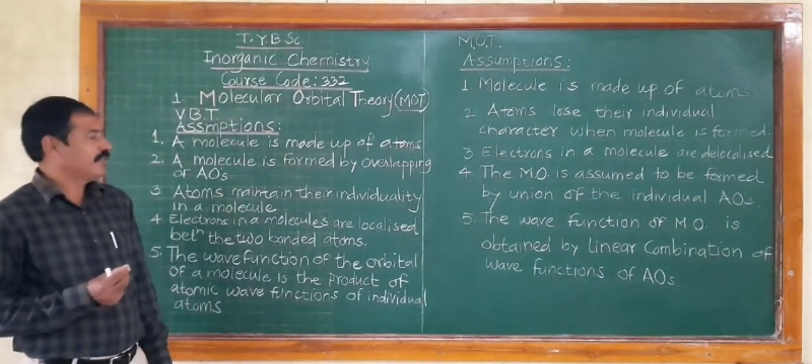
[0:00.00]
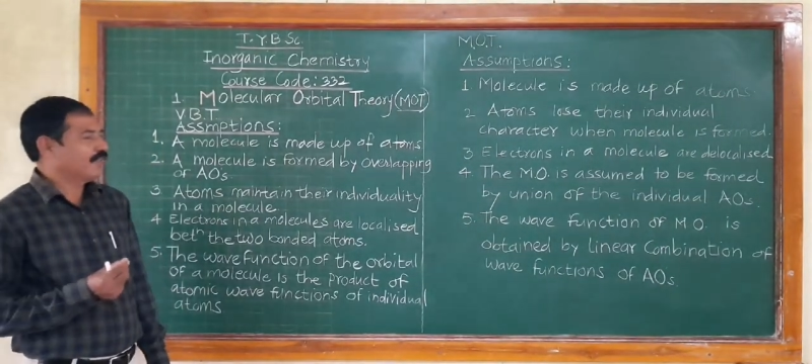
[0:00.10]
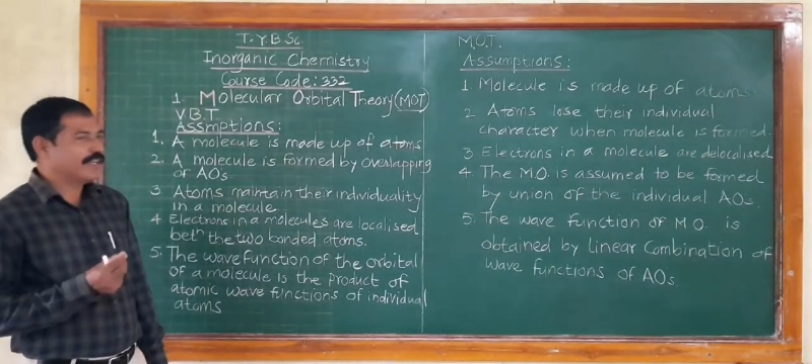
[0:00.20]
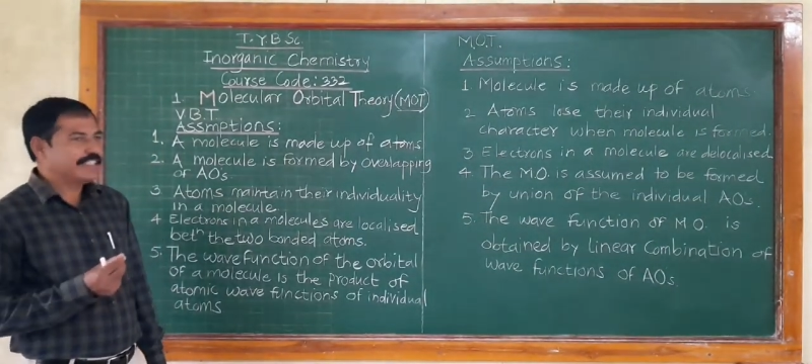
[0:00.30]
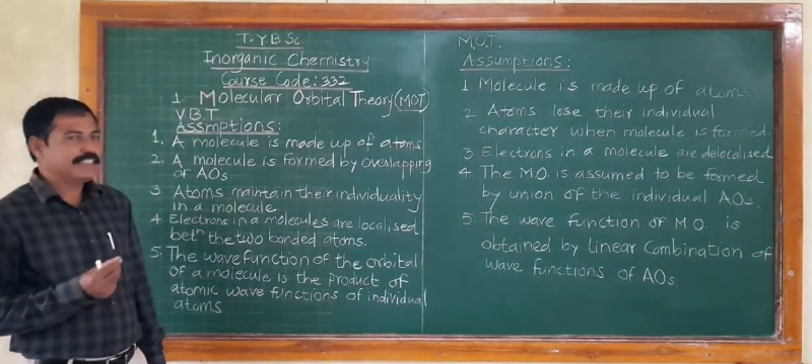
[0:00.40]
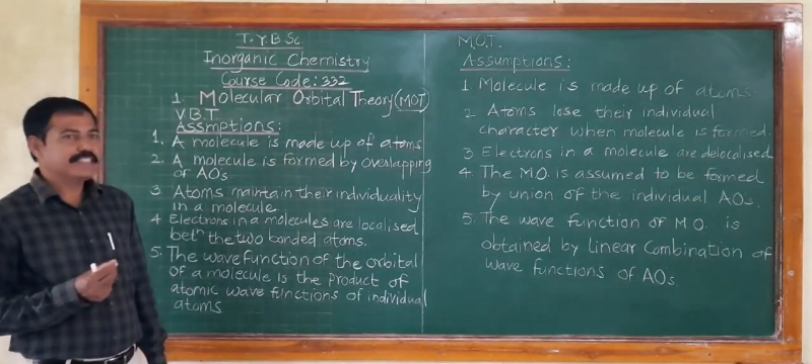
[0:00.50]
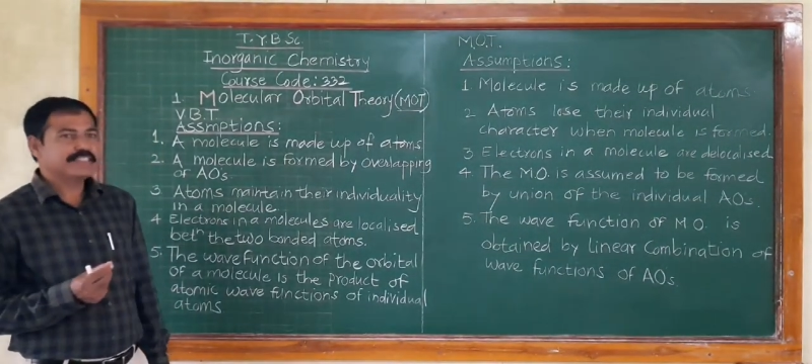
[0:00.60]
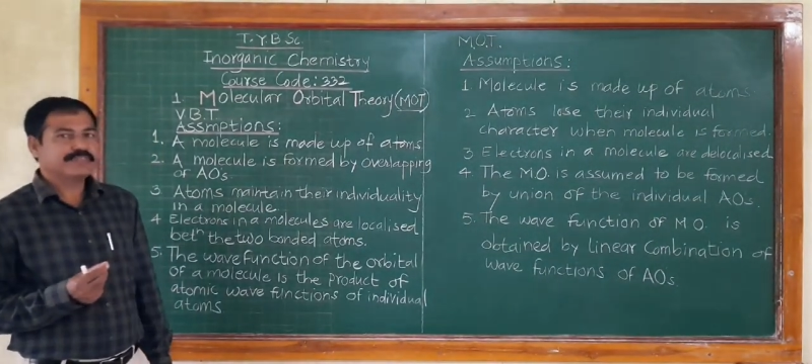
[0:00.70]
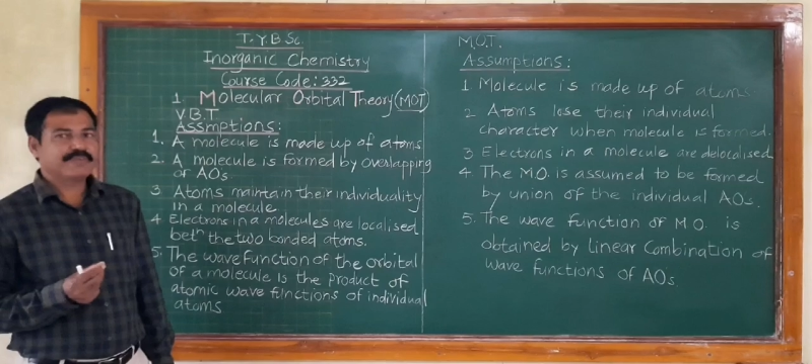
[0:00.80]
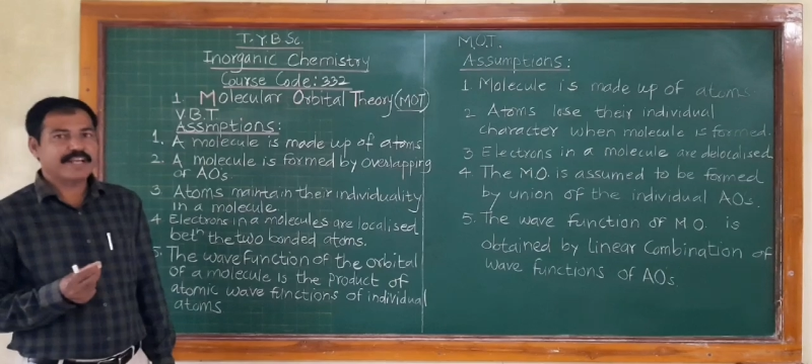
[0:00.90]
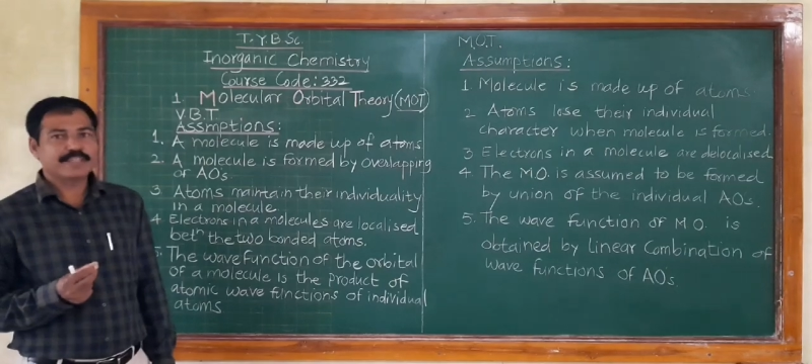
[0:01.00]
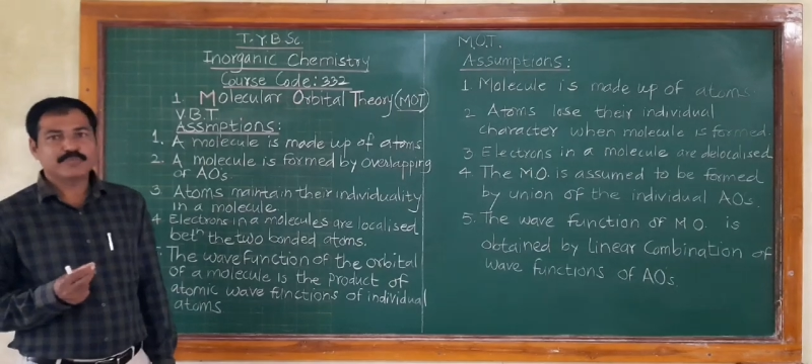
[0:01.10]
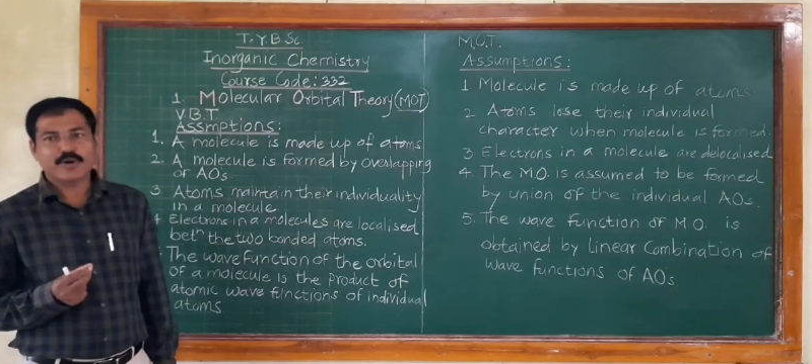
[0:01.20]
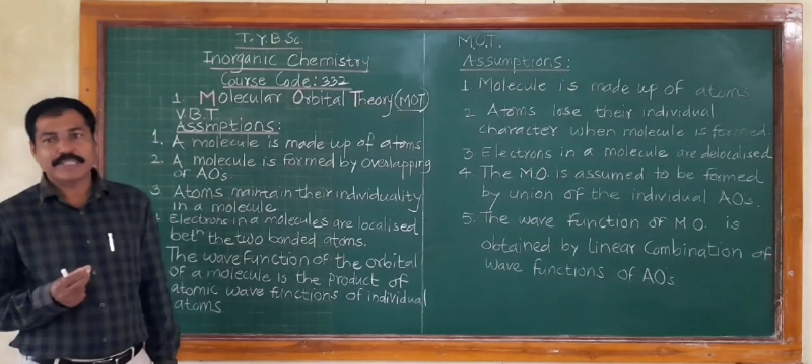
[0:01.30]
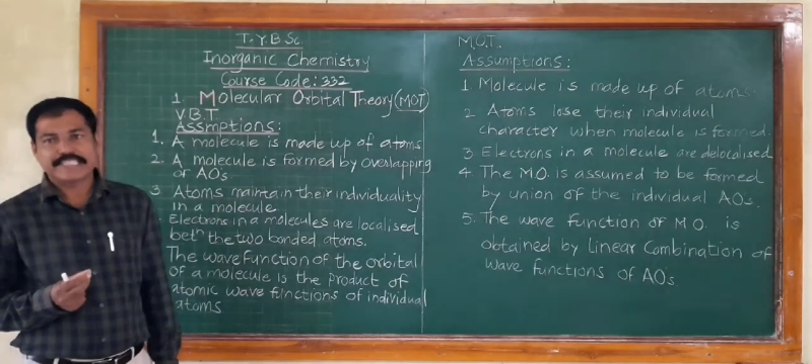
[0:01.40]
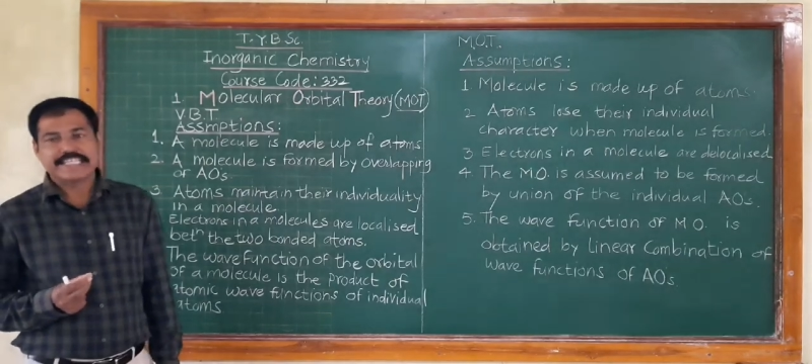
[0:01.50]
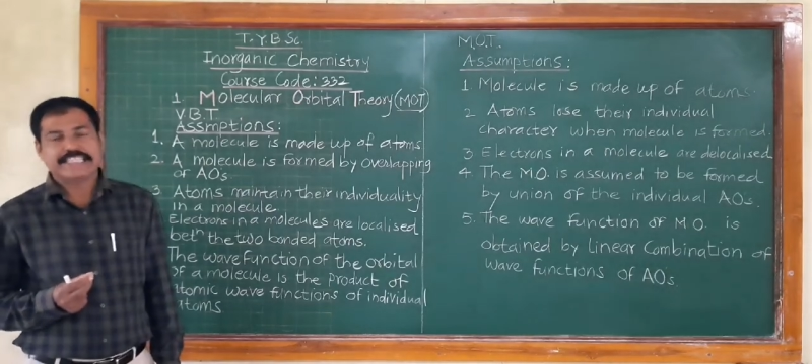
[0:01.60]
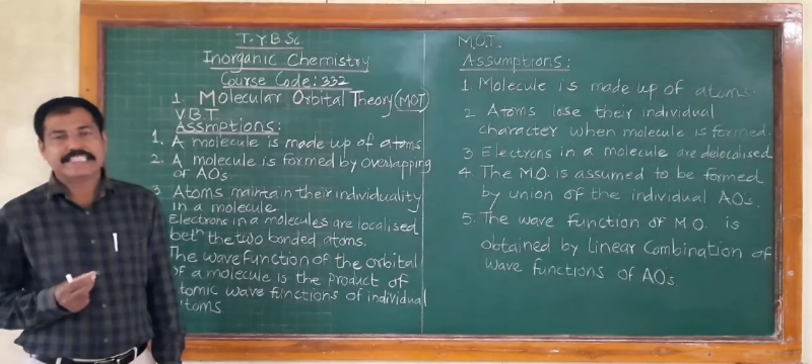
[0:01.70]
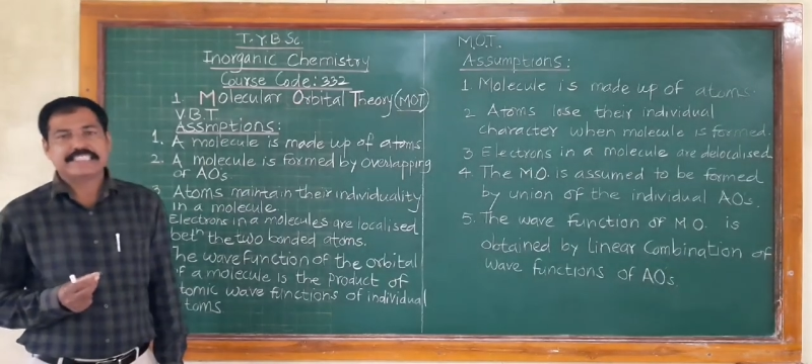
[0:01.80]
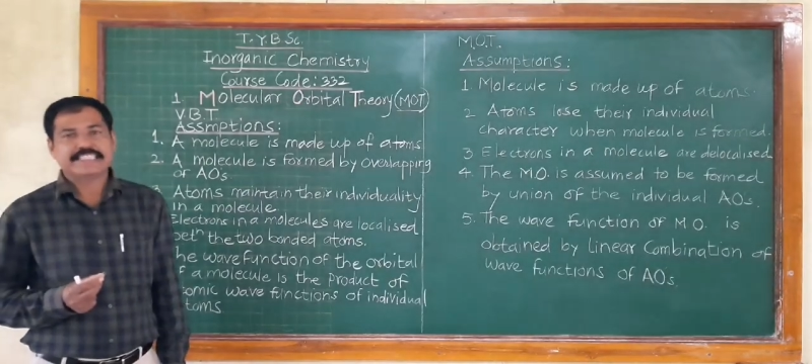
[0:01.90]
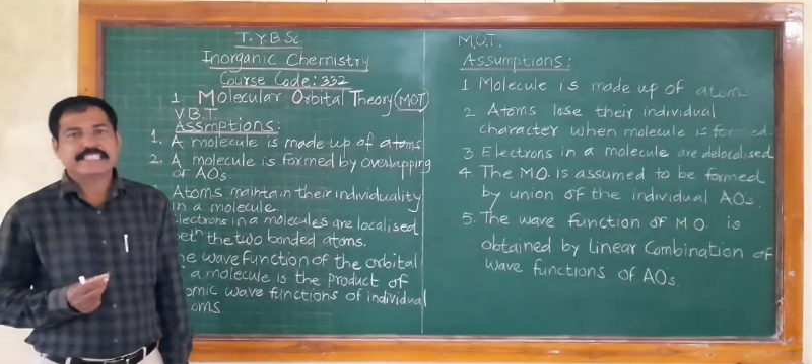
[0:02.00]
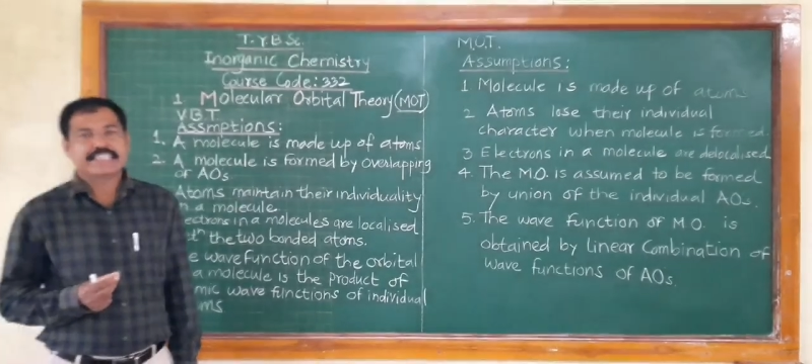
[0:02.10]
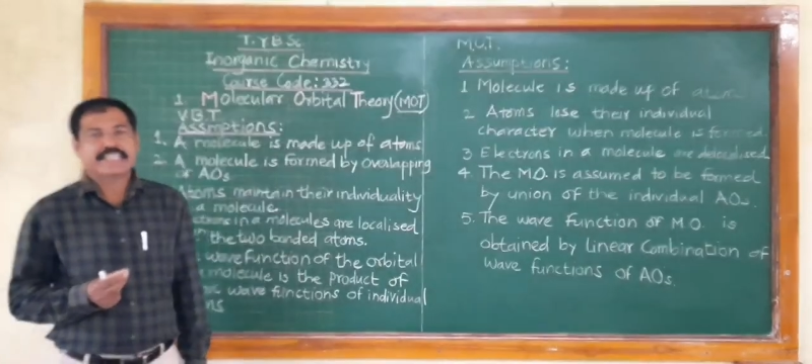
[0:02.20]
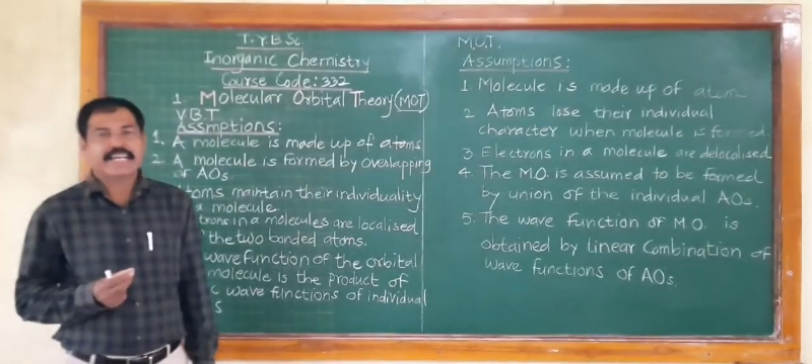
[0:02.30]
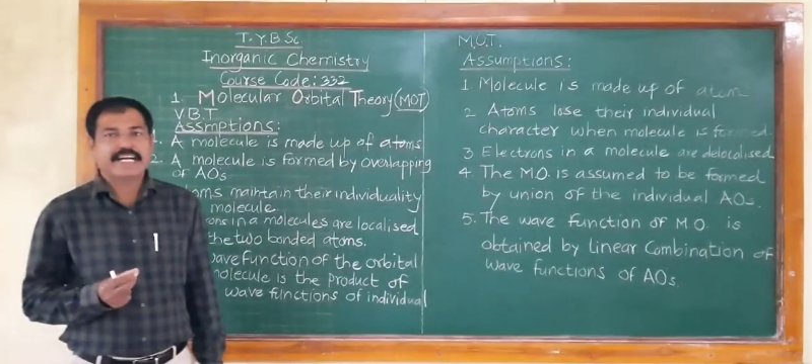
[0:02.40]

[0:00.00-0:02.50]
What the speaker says: One is valence bond theory